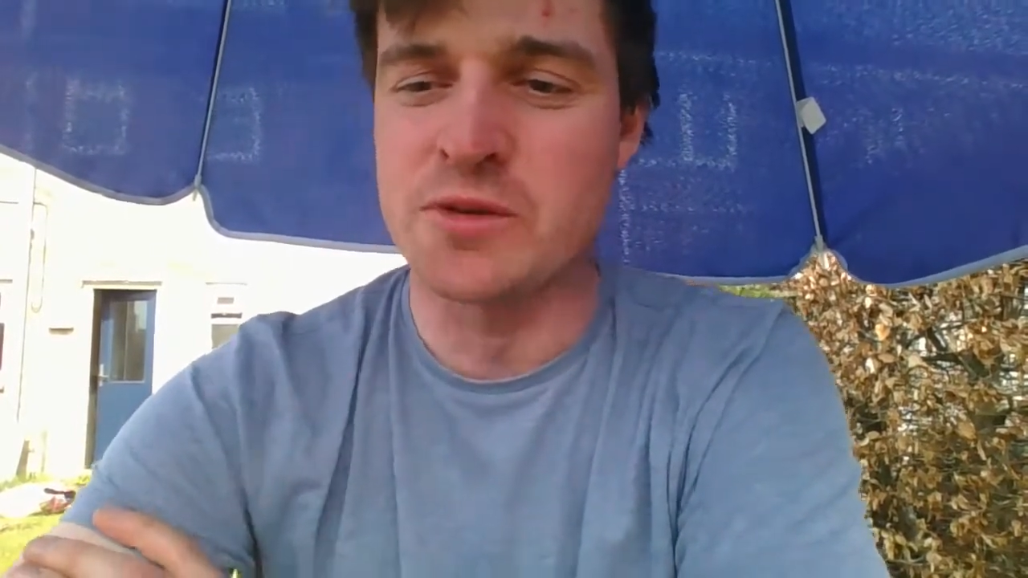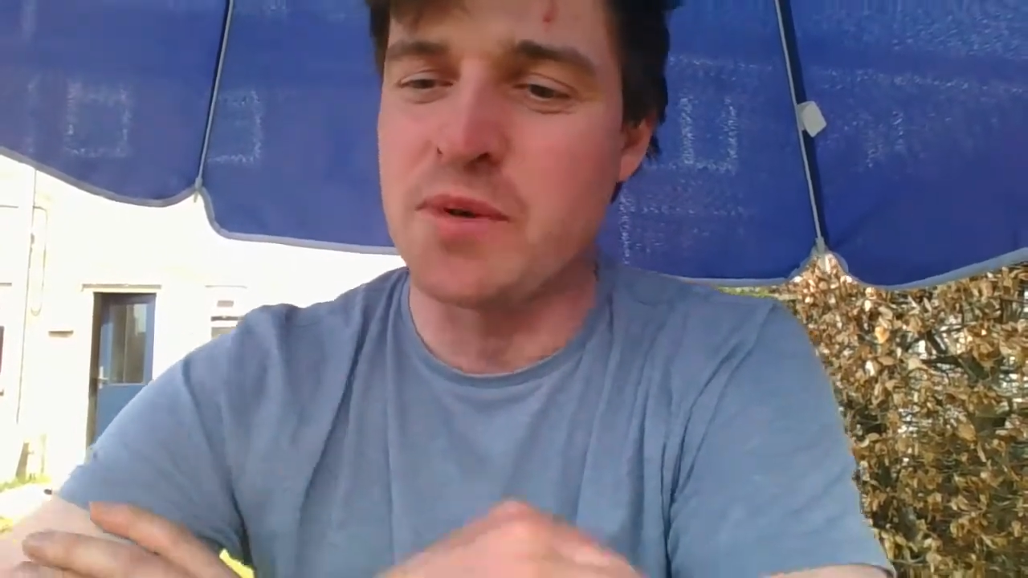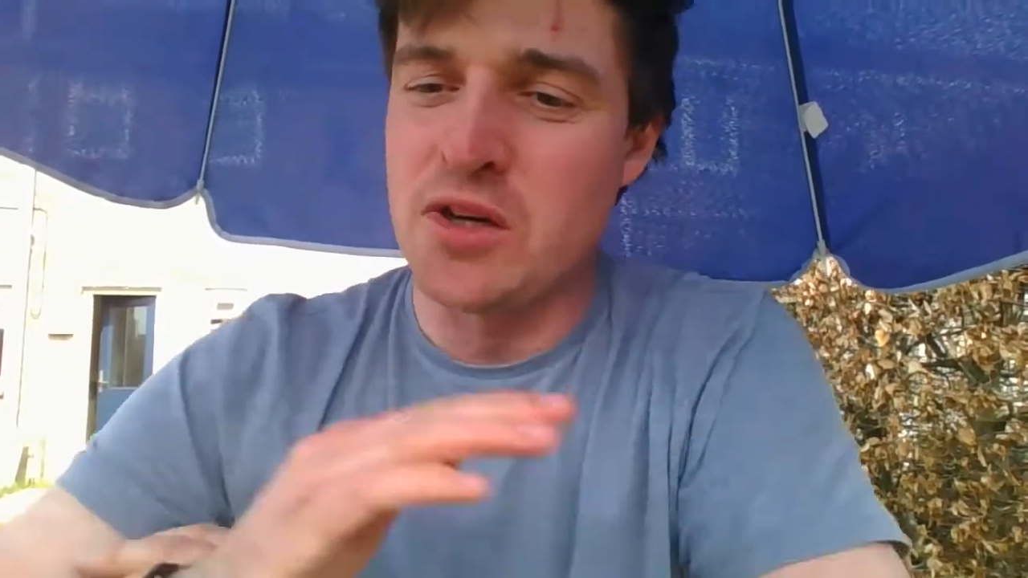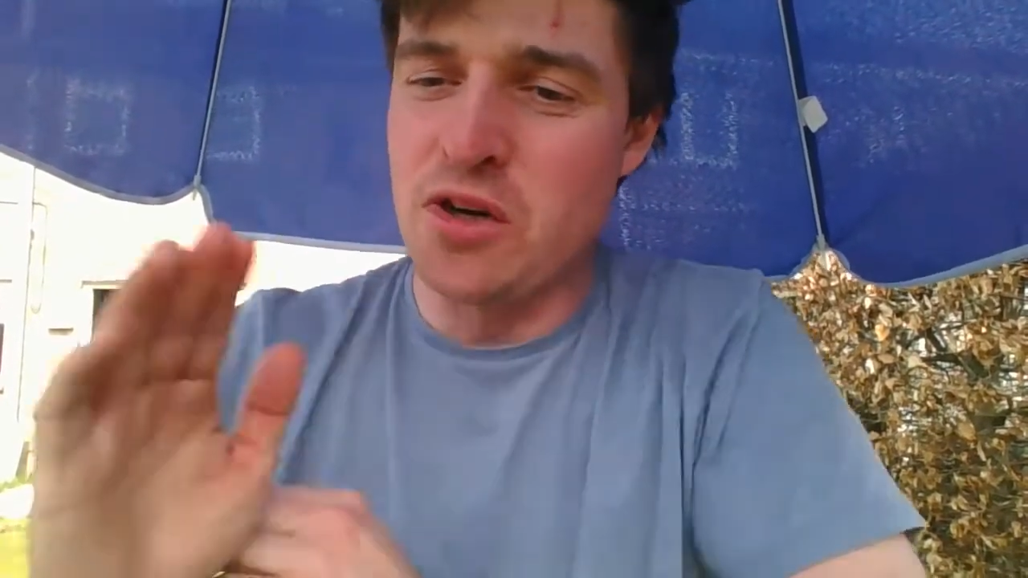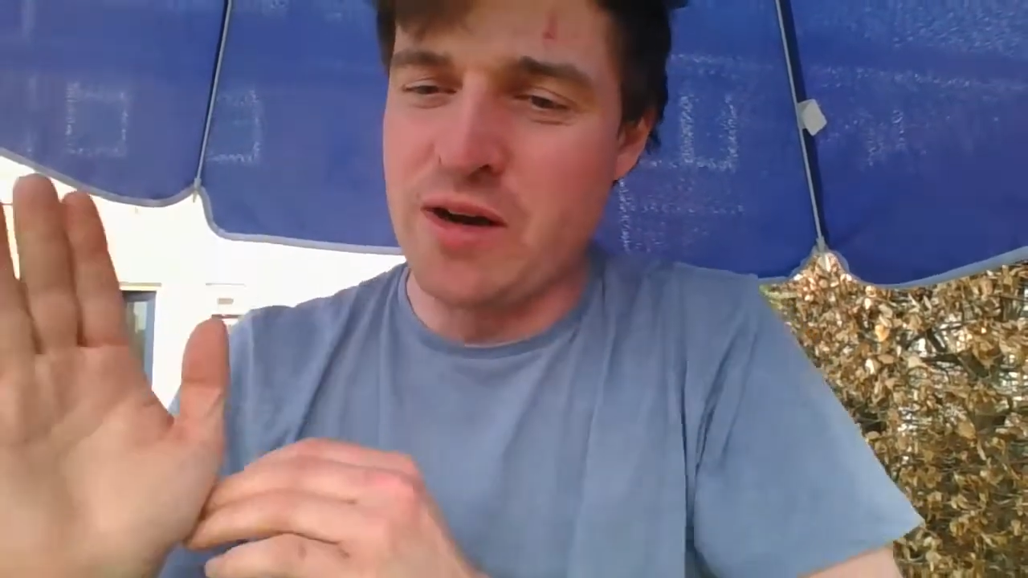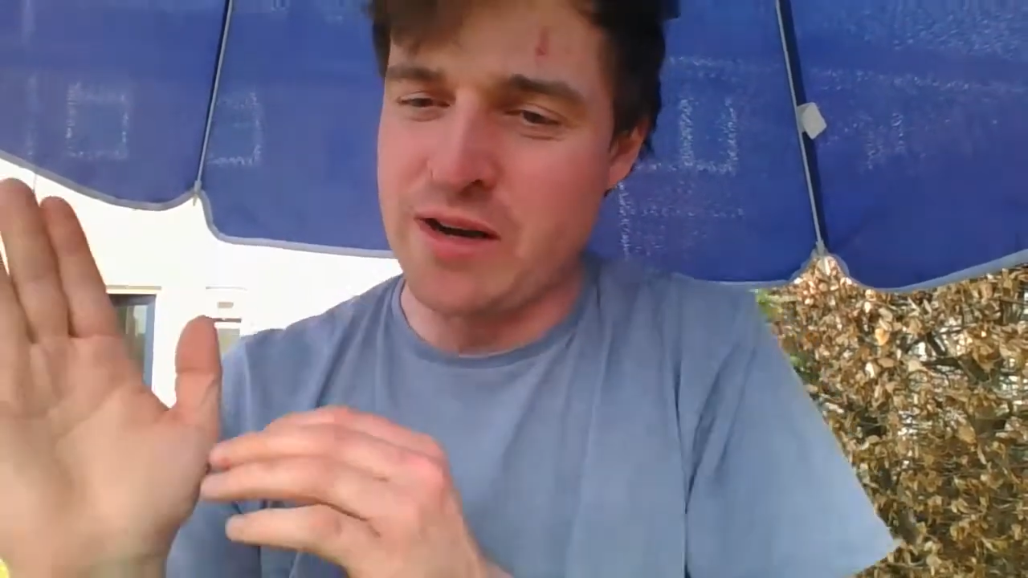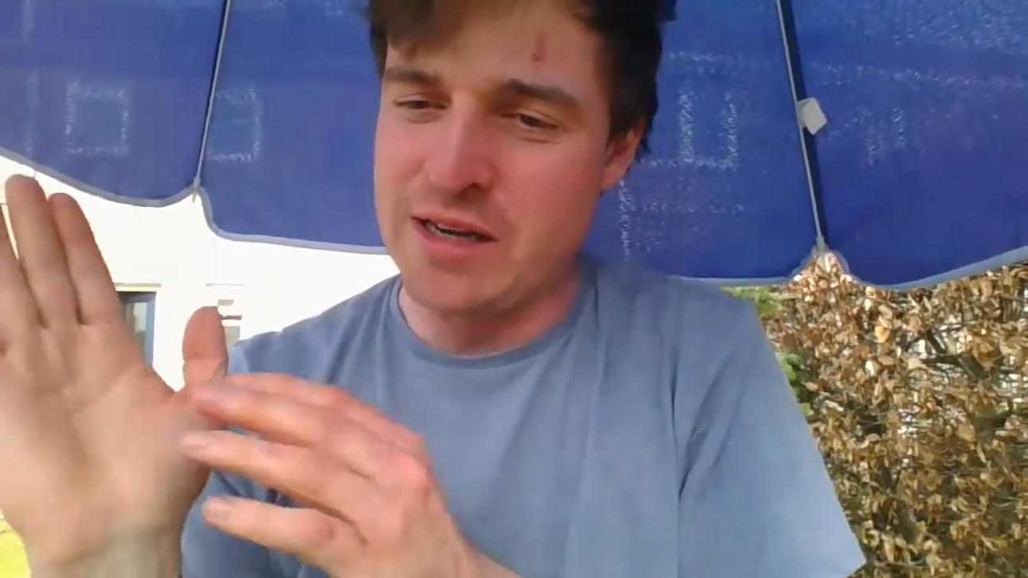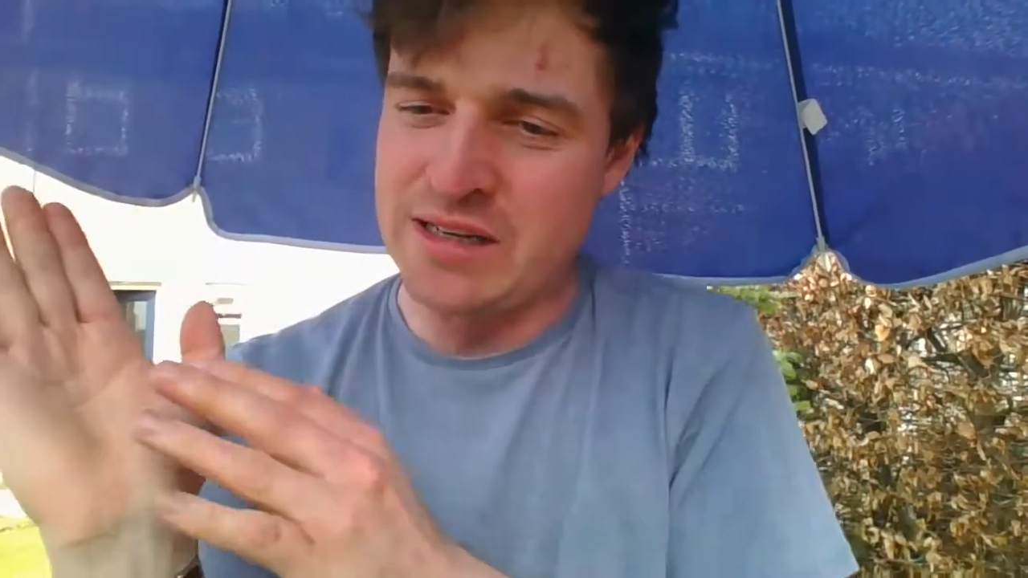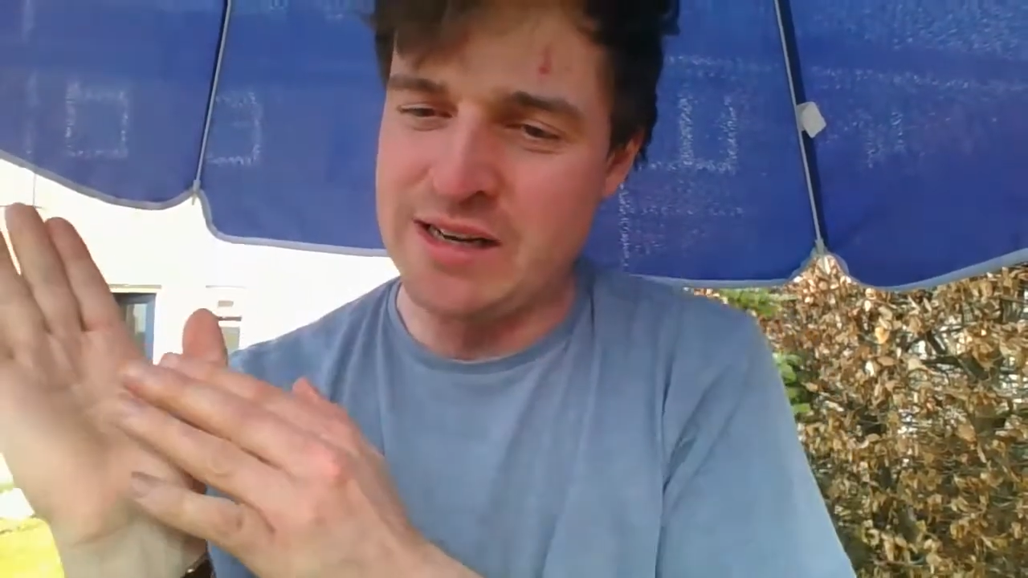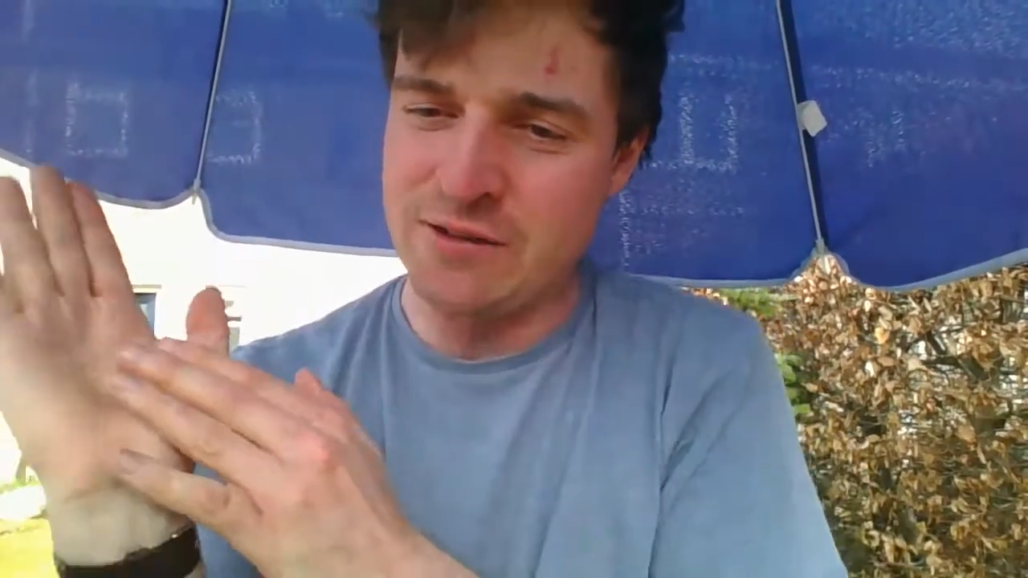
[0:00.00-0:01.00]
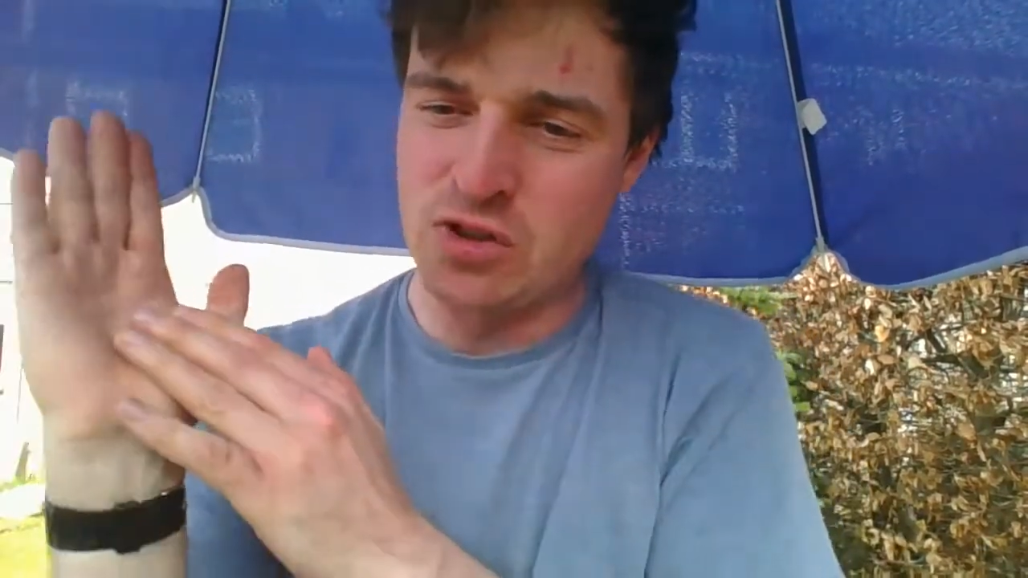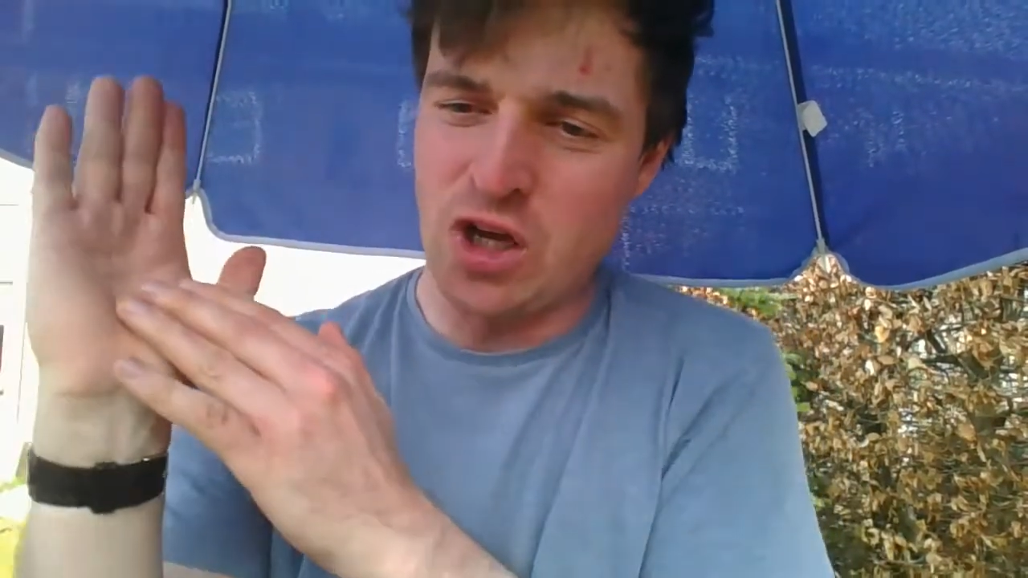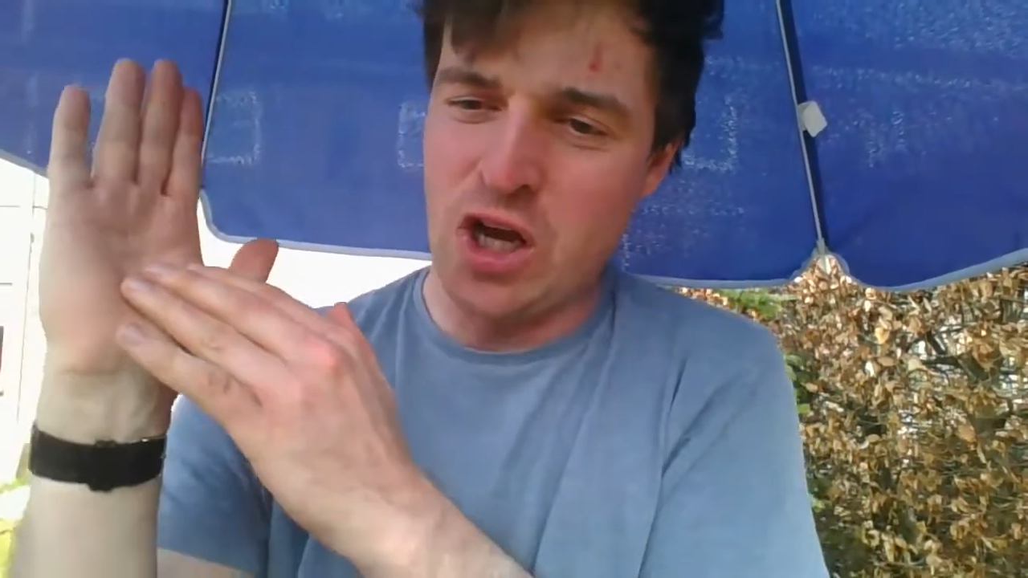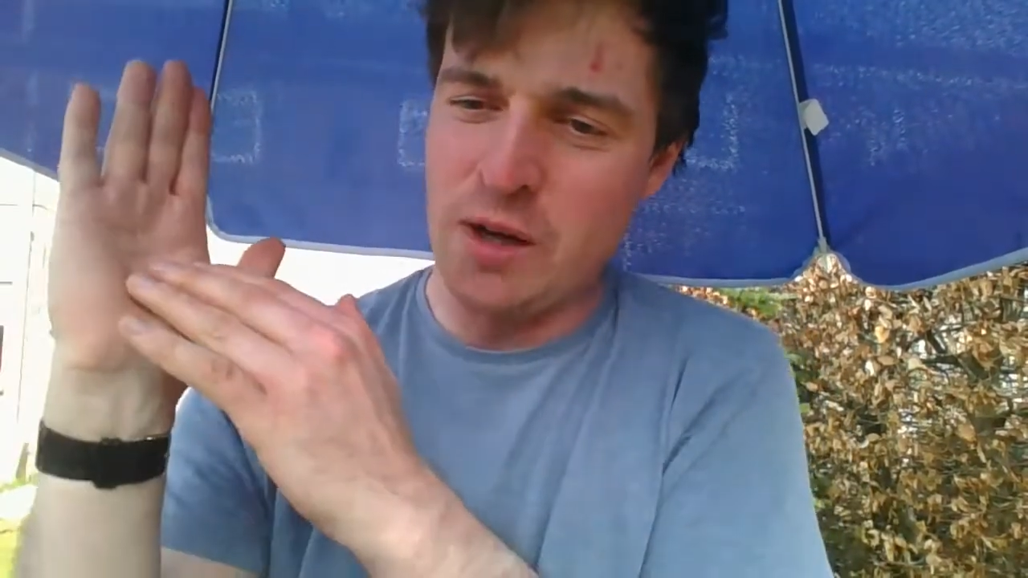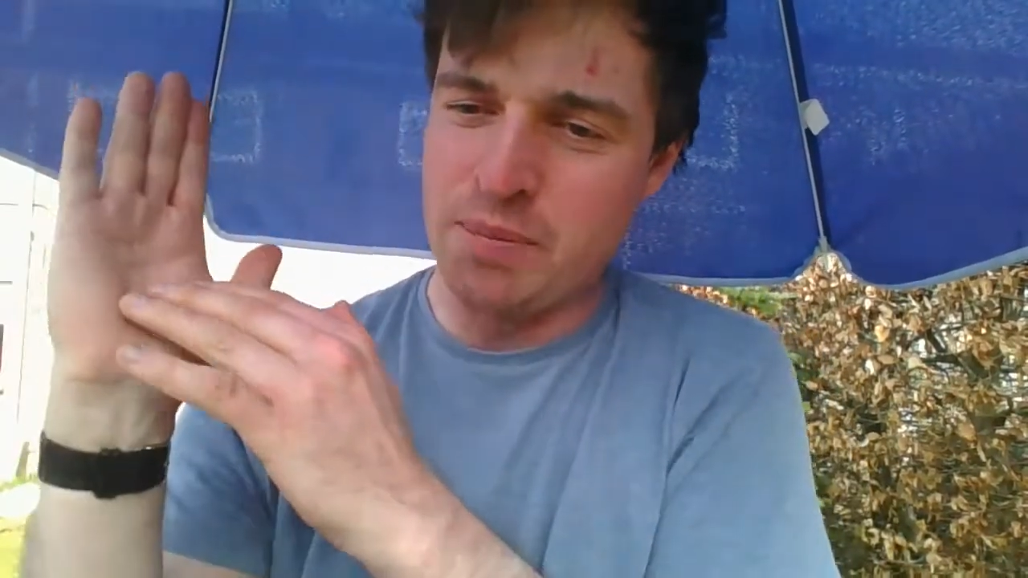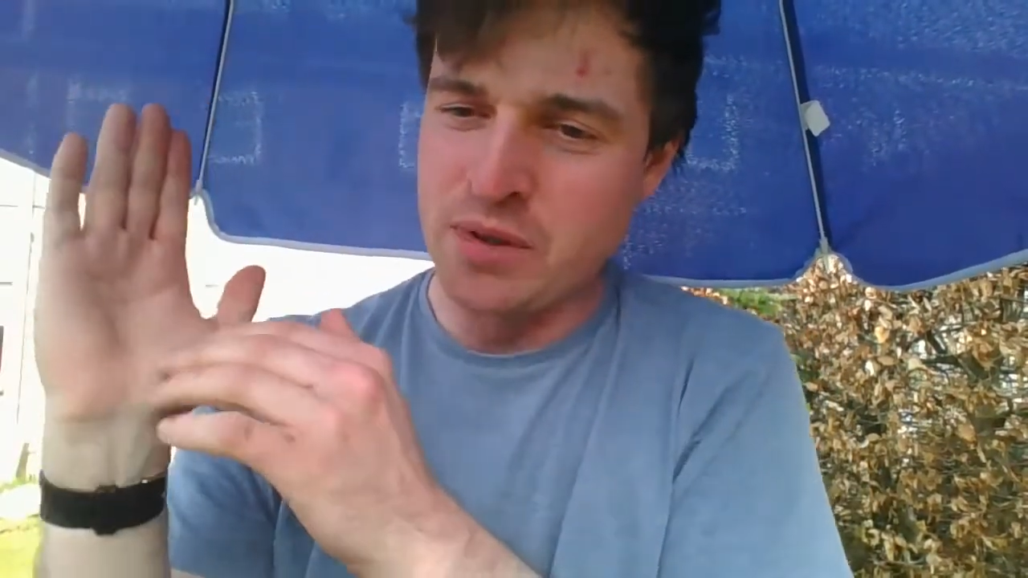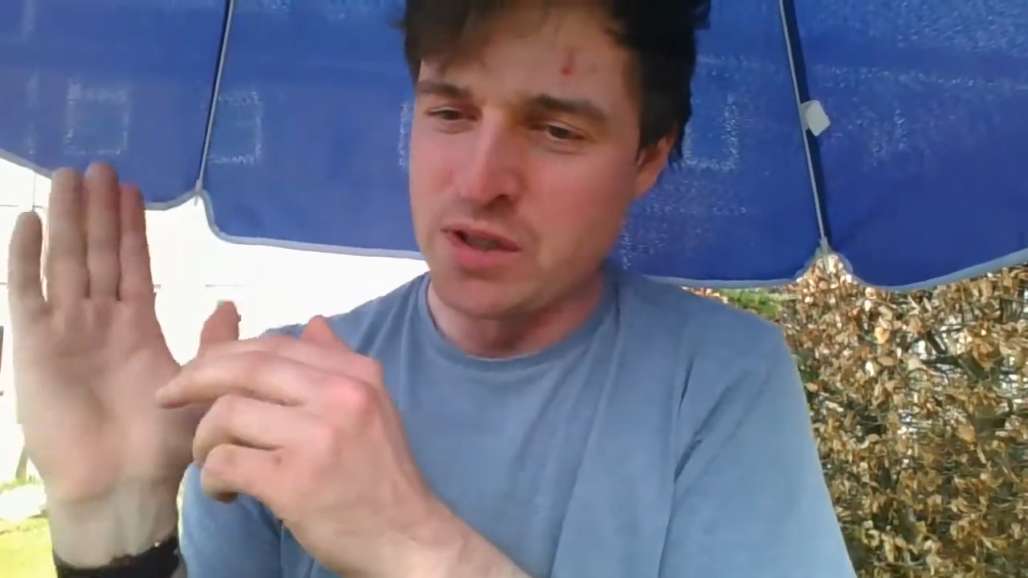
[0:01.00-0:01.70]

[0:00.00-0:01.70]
But I know how it lifts up.